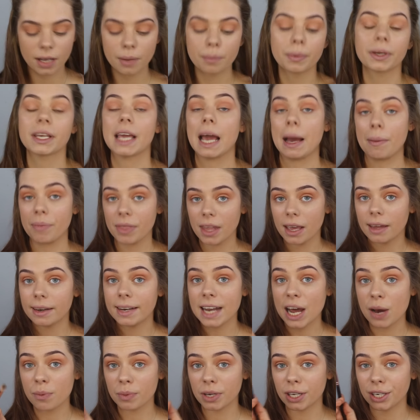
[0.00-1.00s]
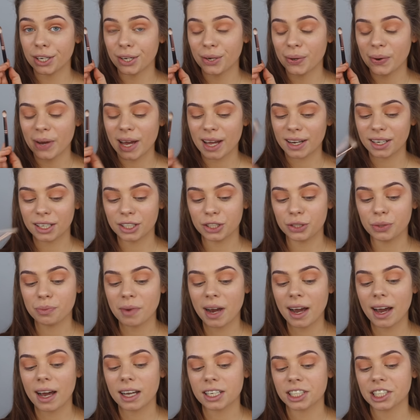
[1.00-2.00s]
But yeah, now I'm gonna go ahead and do
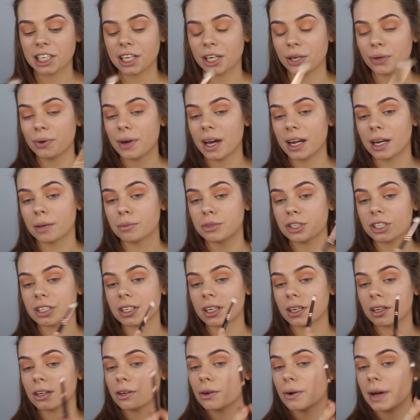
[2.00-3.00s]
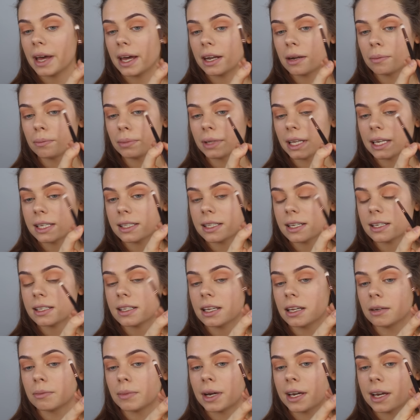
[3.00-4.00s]
my eyeshadow, and I'm just gonna go ahead and place this
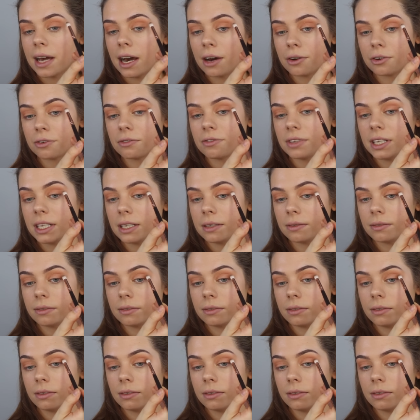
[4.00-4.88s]
in my outer V.